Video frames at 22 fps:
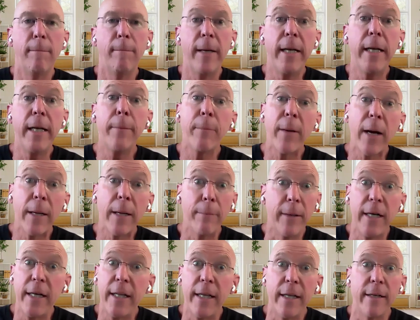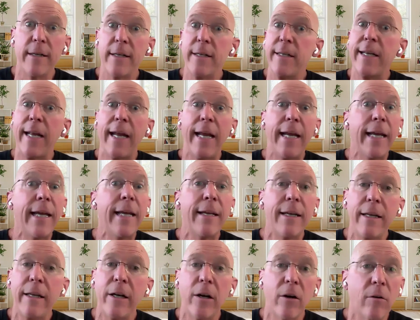minute by minute,
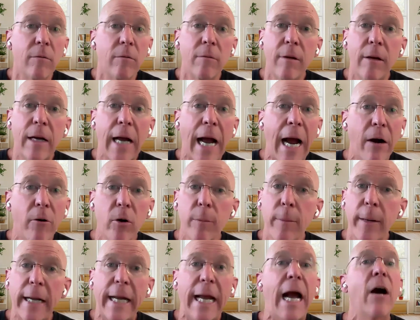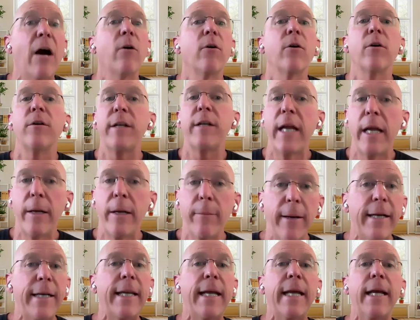day, hour by hour,
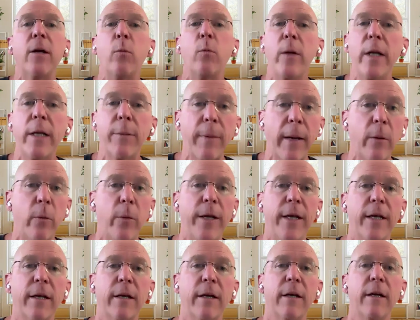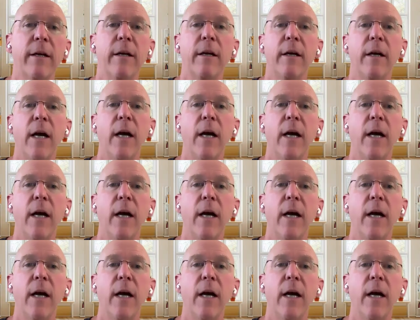day by day, week by week,